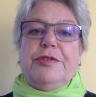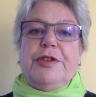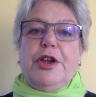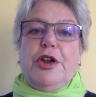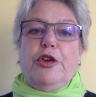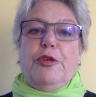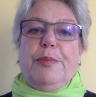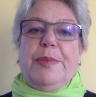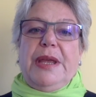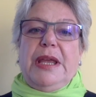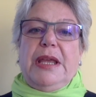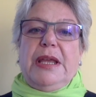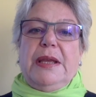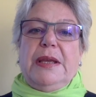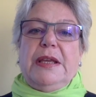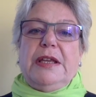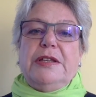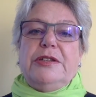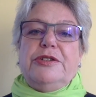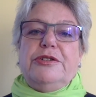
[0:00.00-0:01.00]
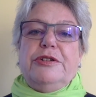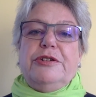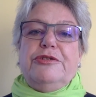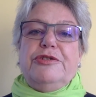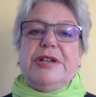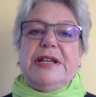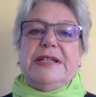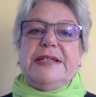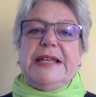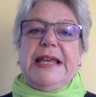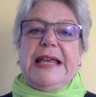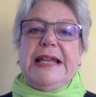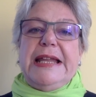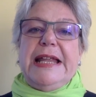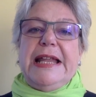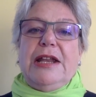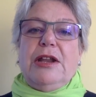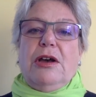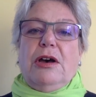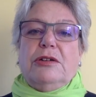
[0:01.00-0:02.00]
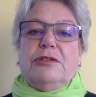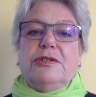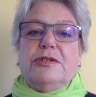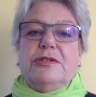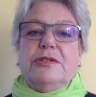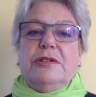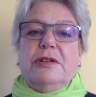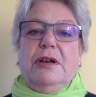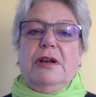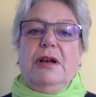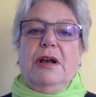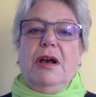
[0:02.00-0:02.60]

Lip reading: therapy is to address any loss